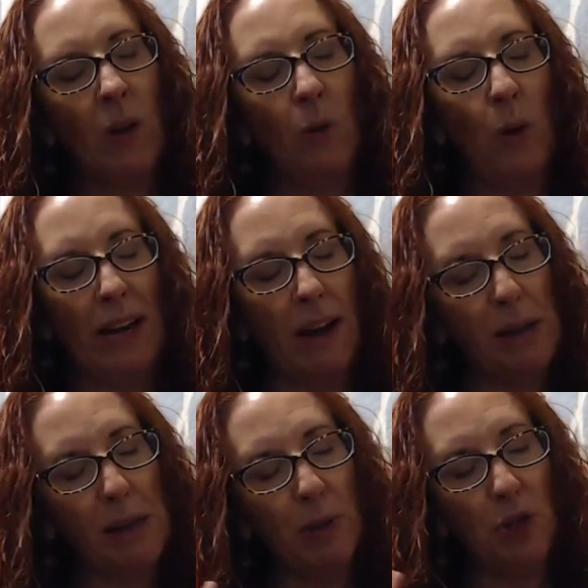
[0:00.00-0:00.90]
What
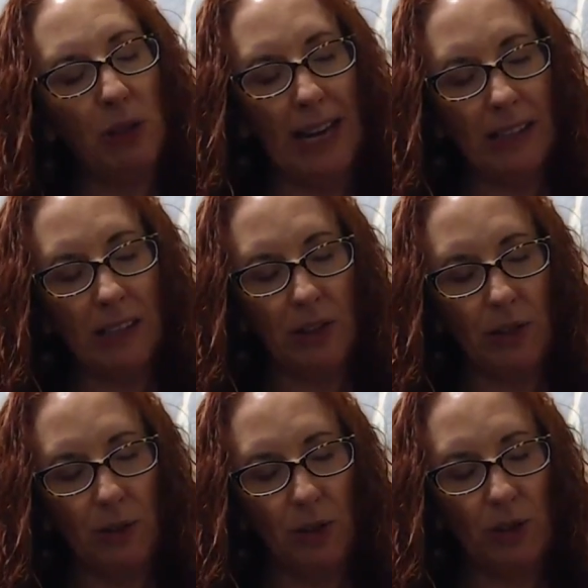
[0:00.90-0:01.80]
else would you like
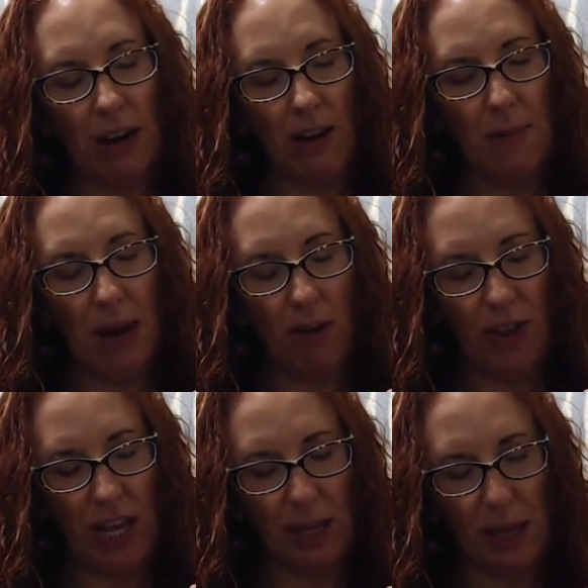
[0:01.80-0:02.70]
to share about
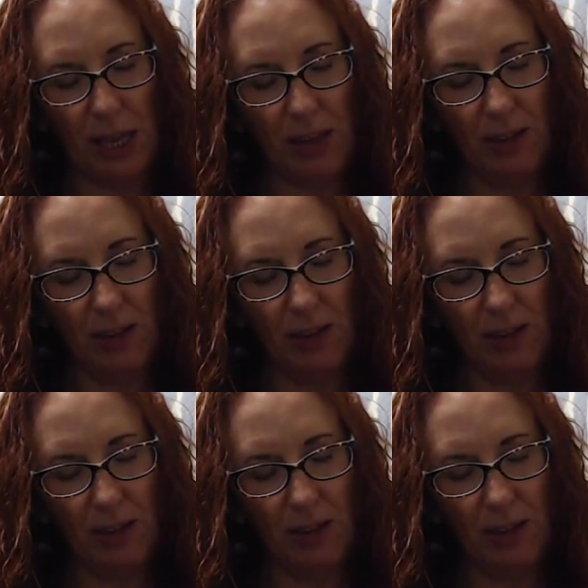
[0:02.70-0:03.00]
this?